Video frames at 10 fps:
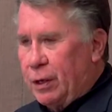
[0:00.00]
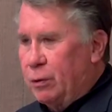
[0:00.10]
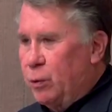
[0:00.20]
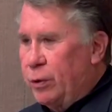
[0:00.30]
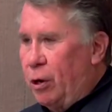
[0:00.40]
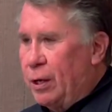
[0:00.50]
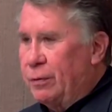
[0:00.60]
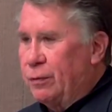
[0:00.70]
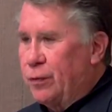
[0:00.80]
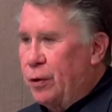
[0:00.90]
woodlot
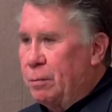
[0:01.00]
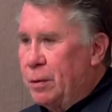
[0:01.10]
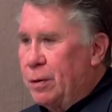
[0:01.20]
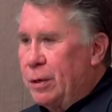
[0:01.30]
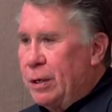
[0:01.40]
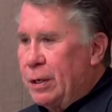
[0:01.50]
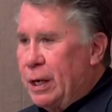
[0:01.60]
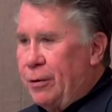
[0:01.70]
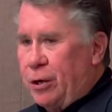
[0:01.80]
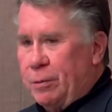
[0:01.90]
from
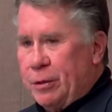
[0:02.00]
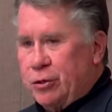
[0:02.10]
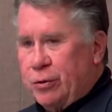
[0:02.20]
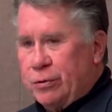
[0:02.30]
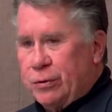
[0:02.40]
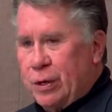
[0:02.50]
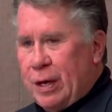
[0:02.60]
county commissioners.